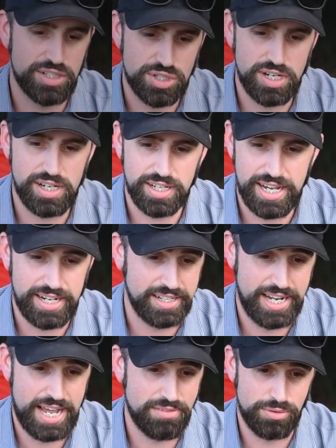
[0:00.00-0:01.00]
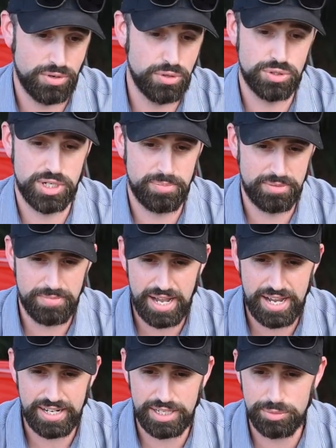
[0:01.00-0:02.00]
the truck, I didn't have a road trip in
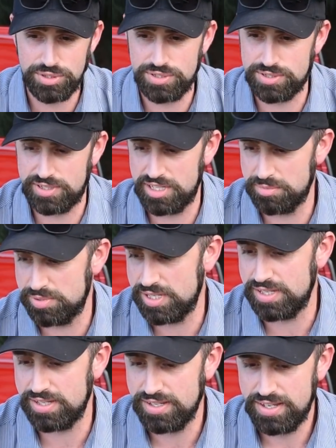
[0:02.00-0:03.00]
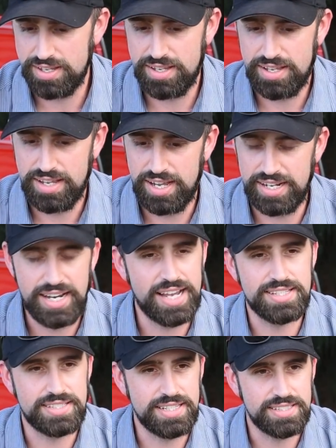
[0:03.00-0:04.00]
mind. It was just going to be a
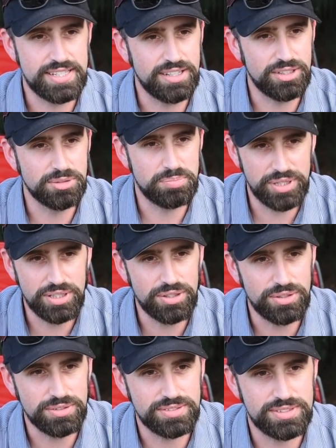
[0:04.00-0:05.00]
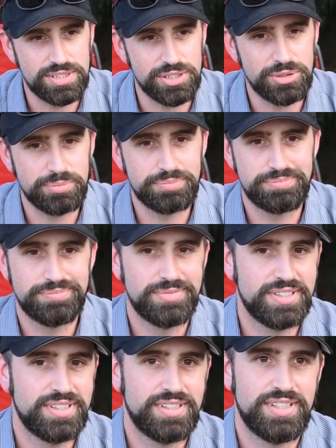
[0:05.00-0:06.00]
nice detailed build to
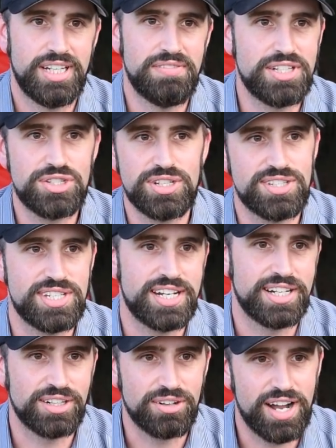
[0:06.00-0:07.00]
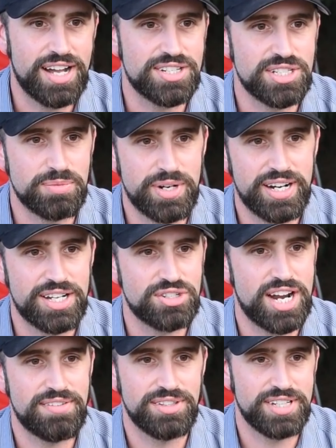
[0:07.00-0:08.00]
eventually sit in a garage somewhere I
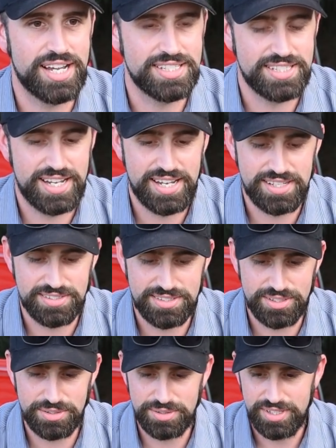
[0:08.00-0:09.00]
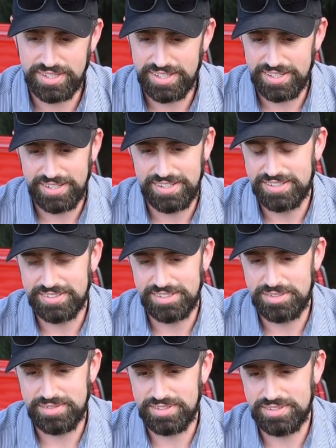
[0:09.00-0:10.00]
drive on nice days. So
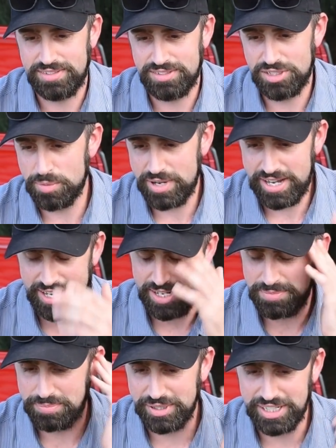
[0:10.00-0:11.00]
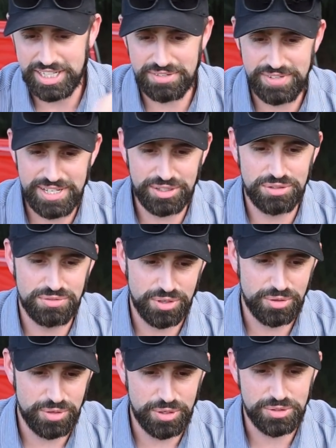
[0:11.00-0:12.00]
nobody building a vehicle for
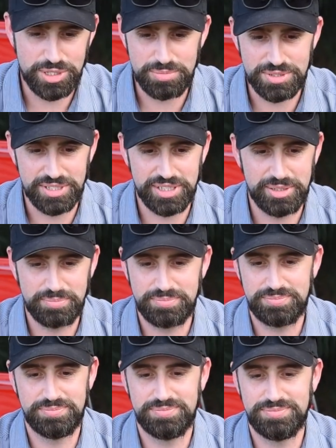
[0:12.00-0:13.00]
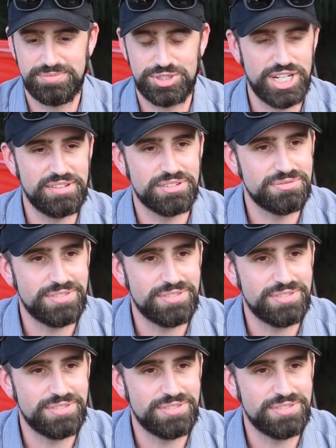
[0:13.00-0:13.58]
a road trip is going to shave the